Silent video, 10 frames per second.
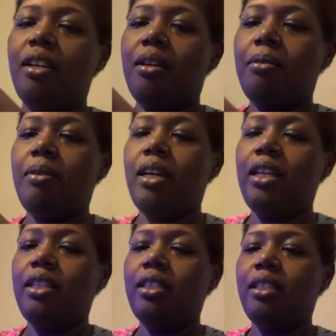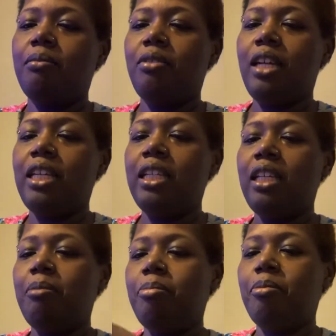All right, trying to
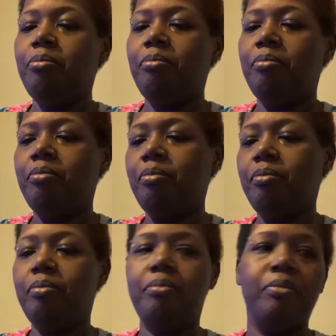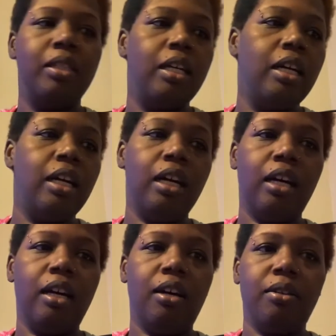keep them
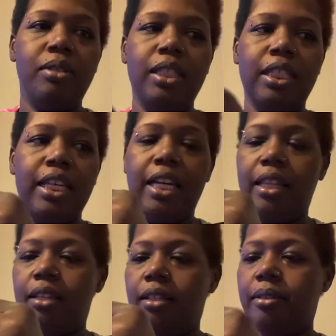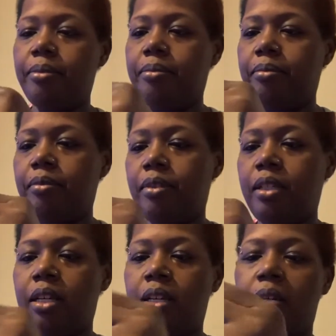all together.
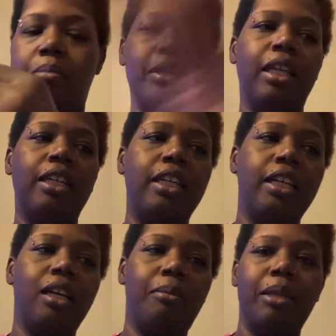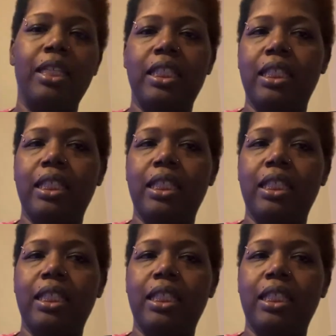But they did come in this